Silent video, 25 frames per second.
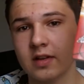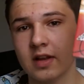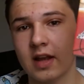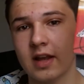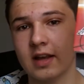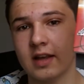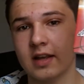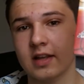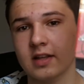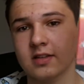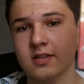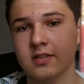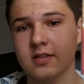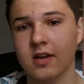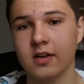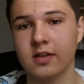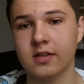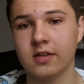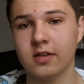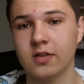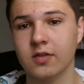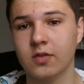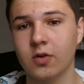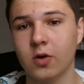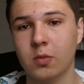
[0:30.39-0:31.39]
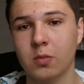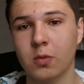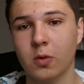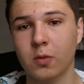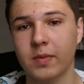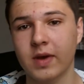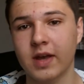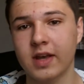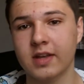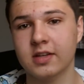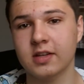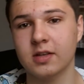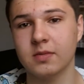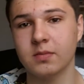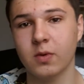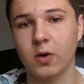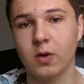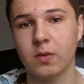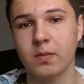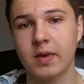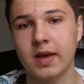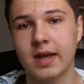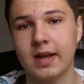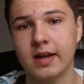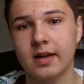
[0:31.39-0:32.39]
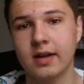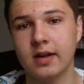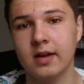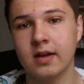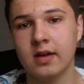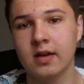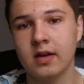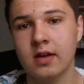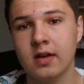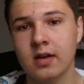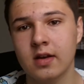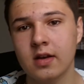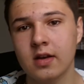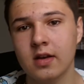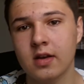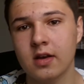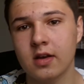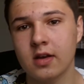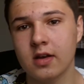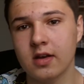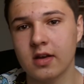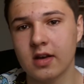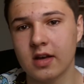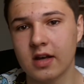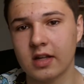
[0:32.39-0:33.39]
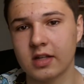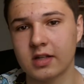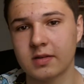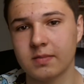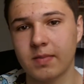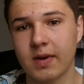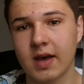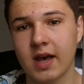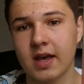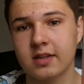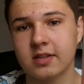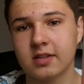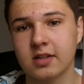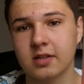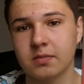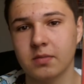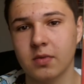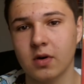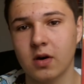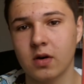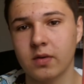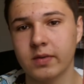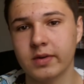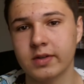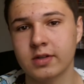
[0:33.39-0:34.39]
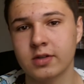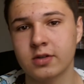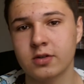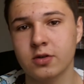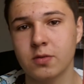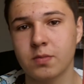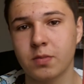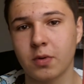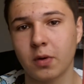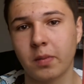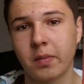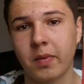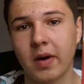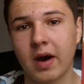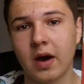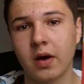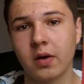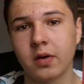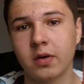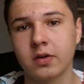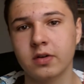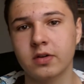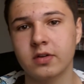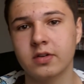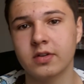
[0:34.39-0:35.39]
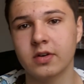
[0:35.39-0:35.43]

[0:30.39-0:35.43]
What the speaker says: Like, it's not the normal basketball manga, it's basketball with superpowers.